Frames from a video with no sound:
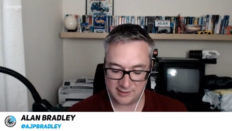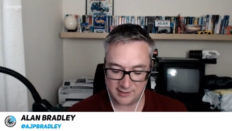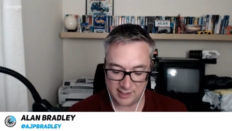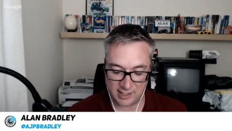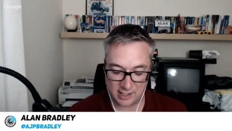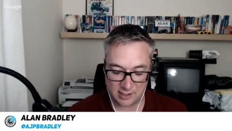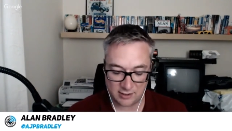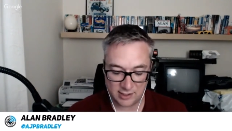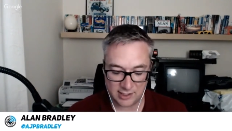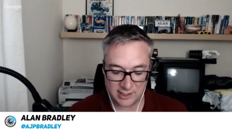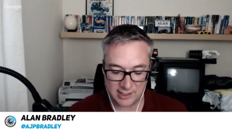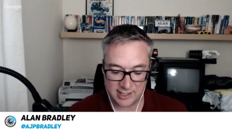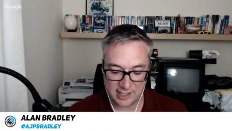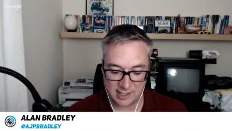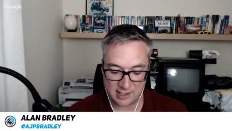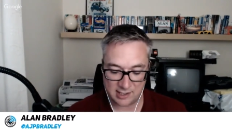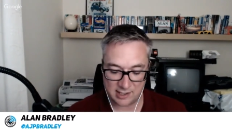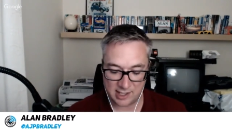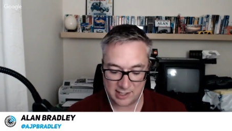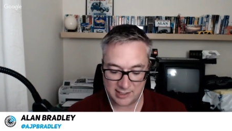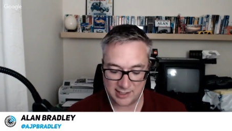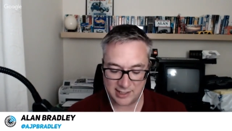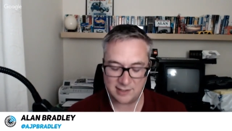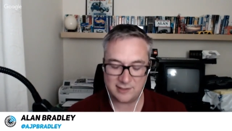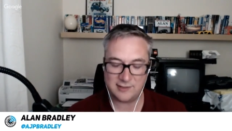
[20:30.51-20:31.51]
The only
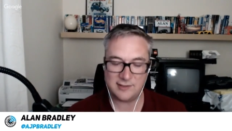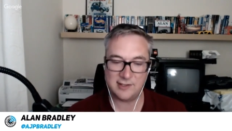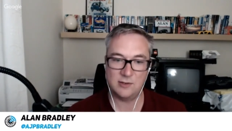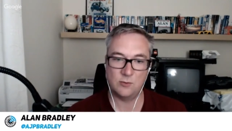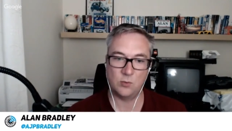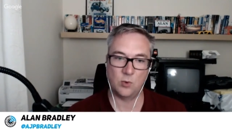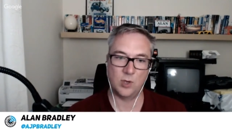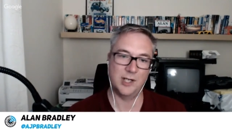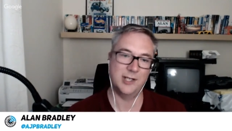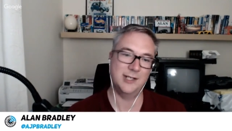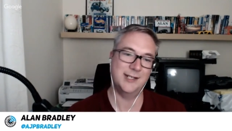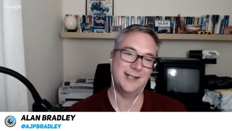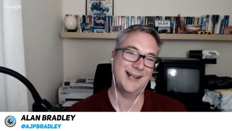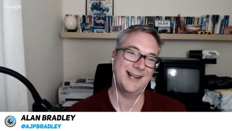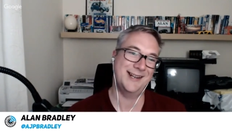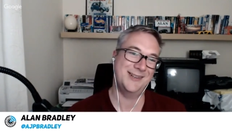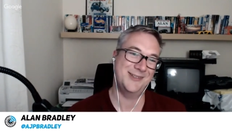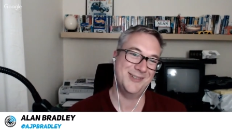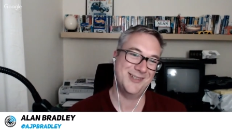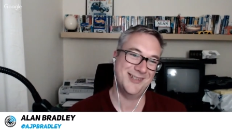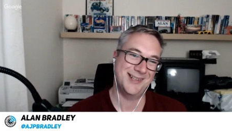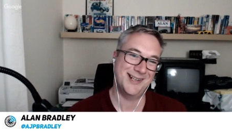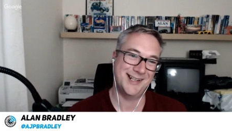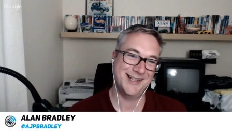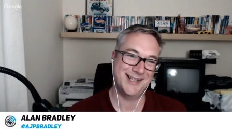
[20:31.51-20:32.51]
I did see one
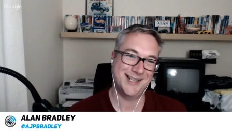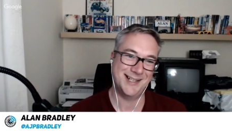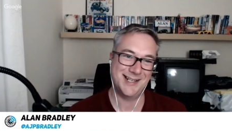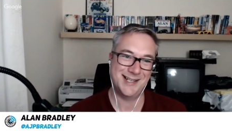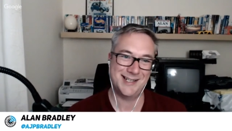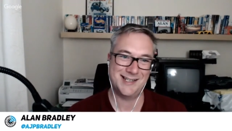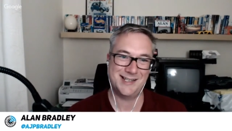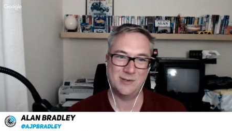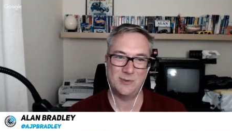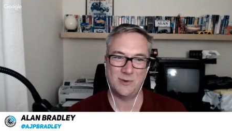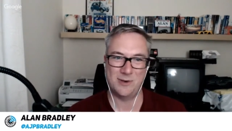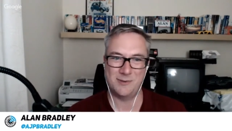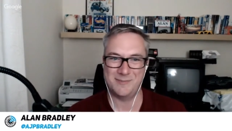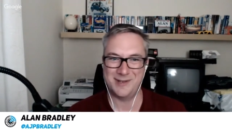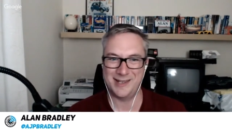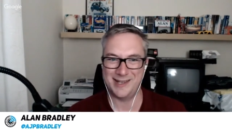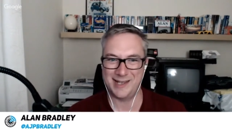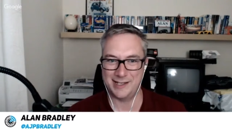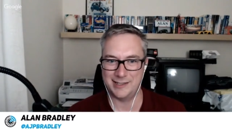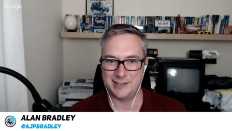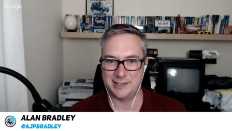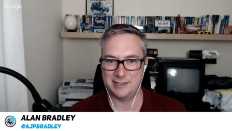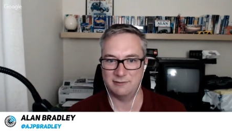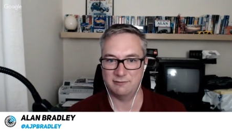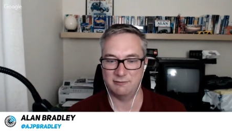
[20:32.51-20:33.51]
downside. I did see one bit that
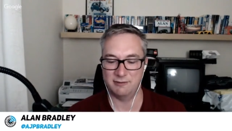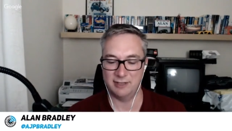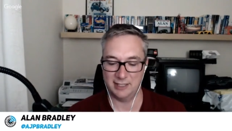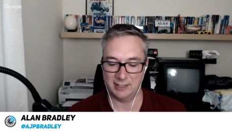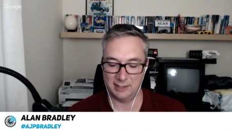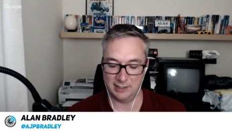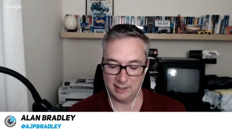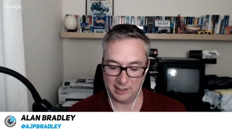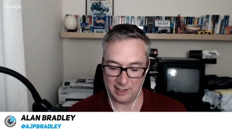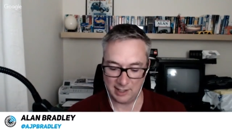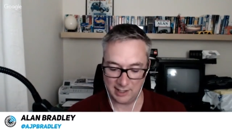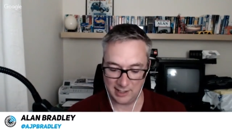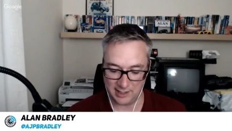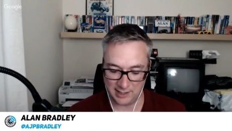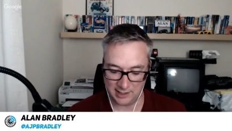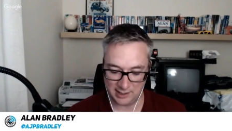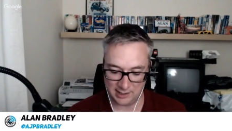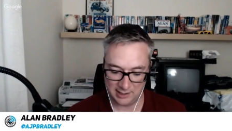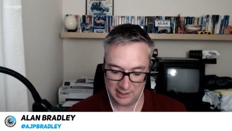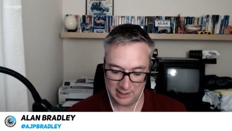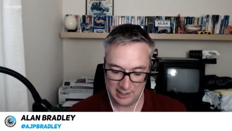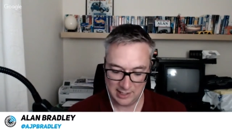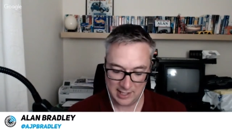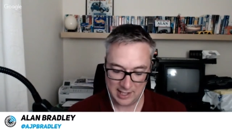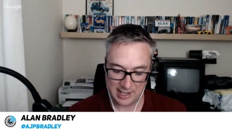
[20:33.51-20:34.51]
I didn't really like,
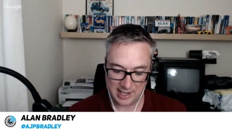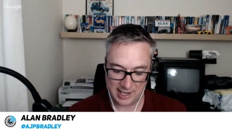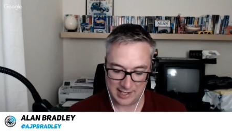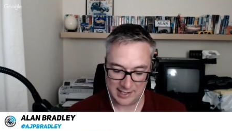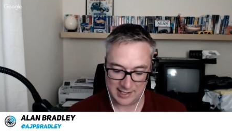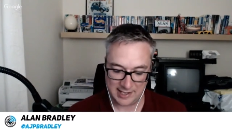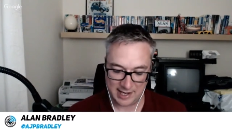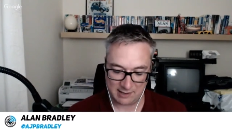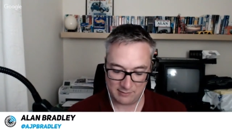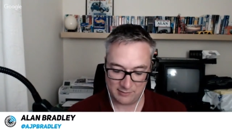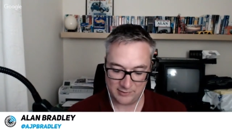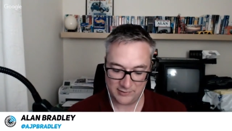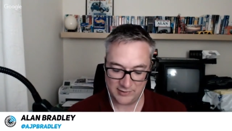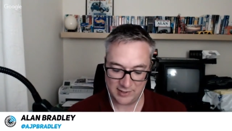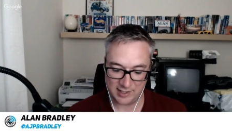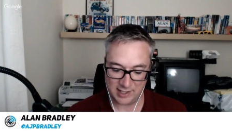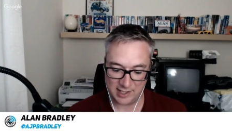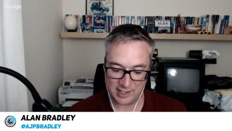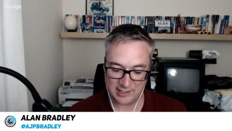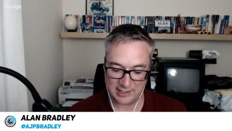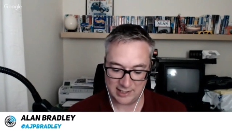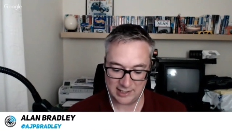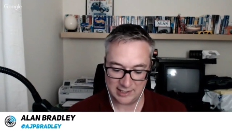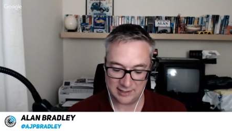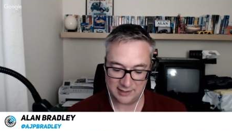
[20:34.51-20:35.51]
and that was the
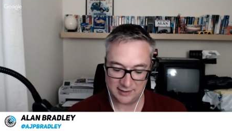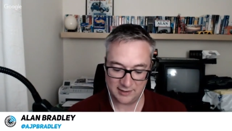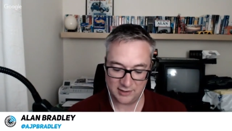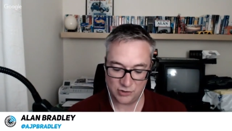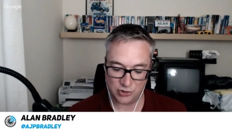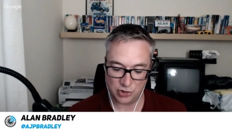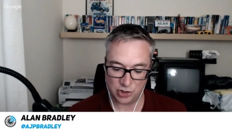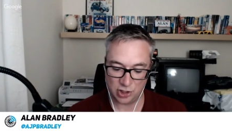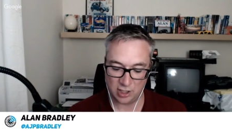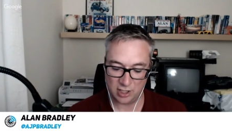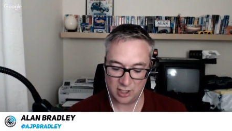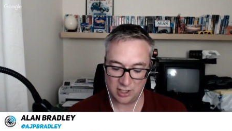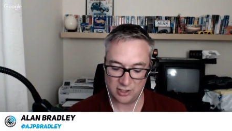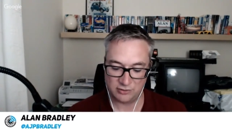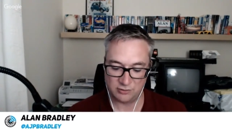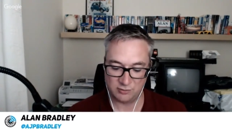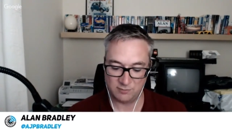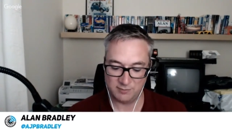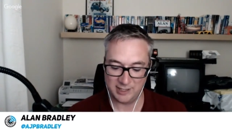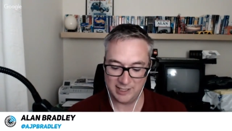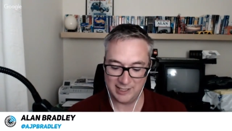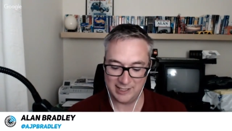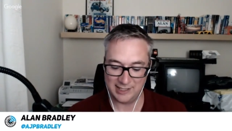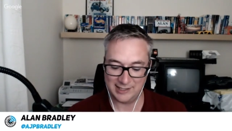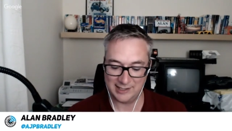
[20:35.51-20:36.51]
idea that the charge would
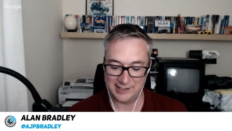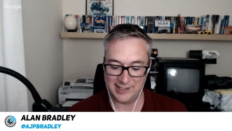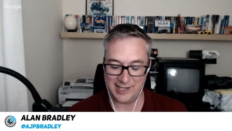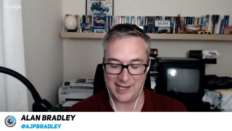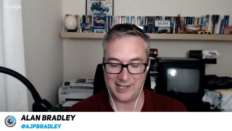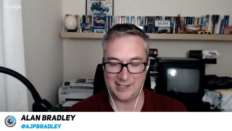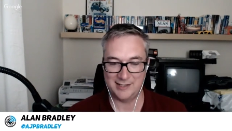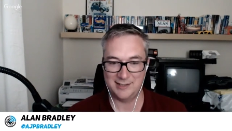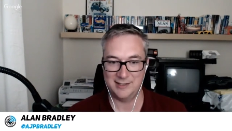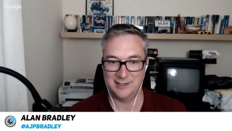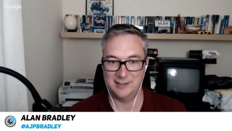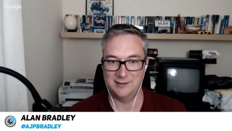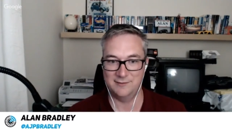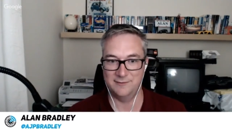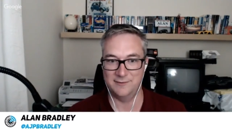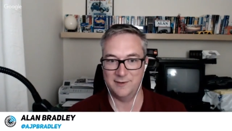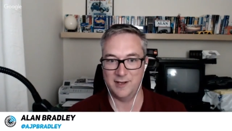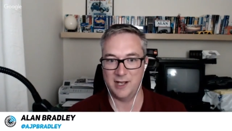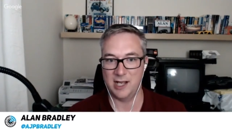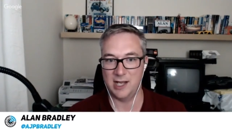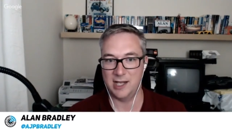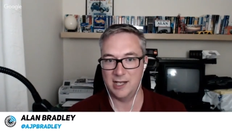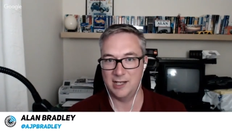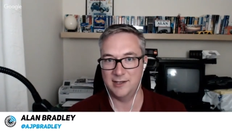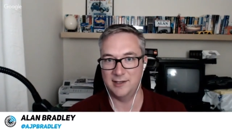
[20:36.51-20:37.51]
be collected
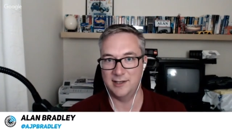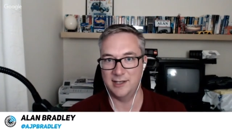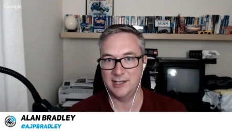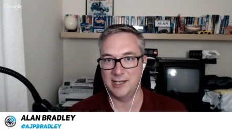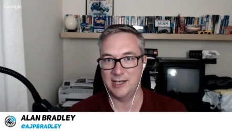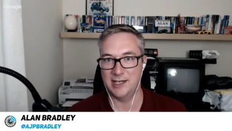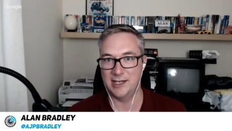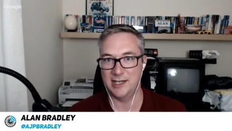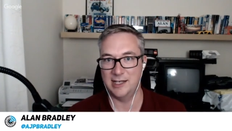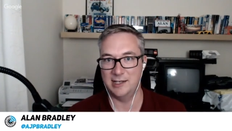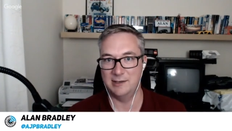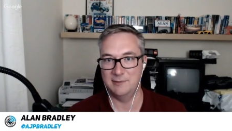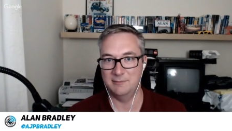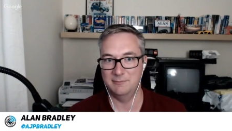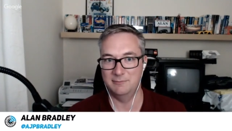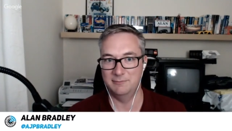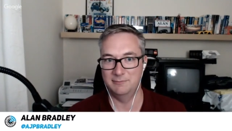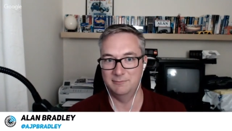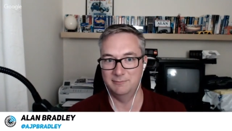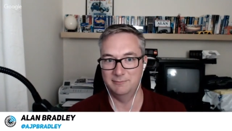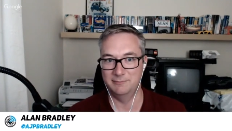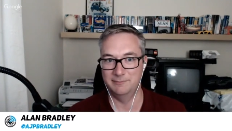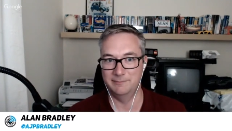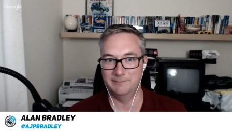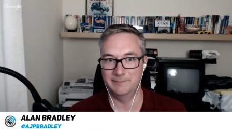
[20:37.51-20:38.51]
via the
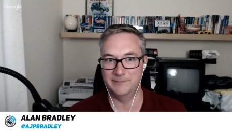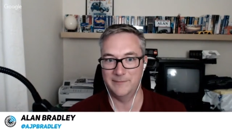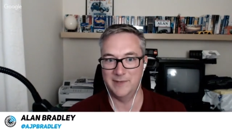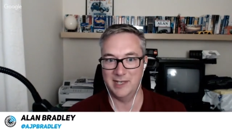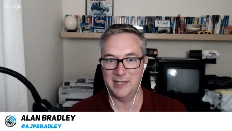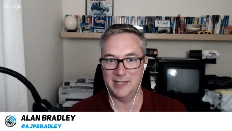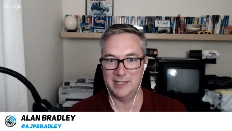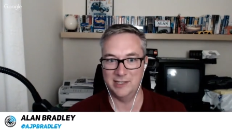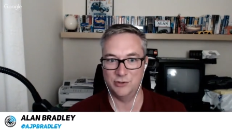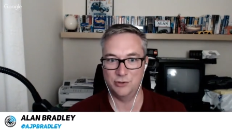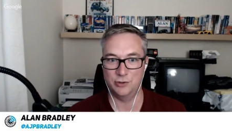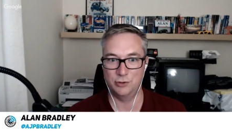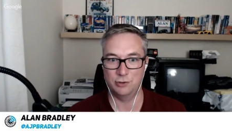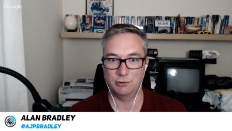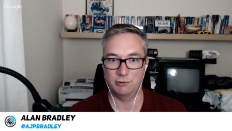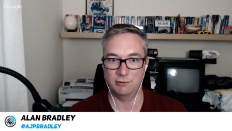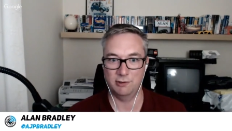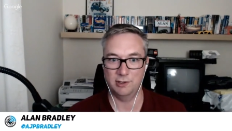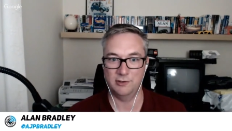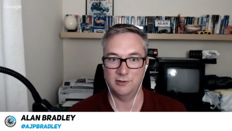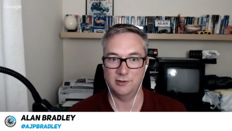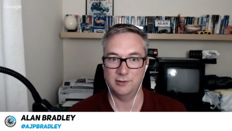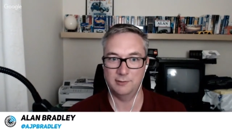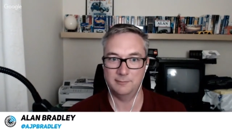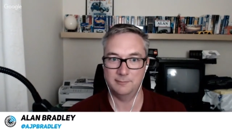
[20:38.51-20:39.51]

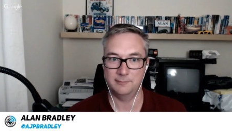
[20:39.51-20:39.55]
insurers.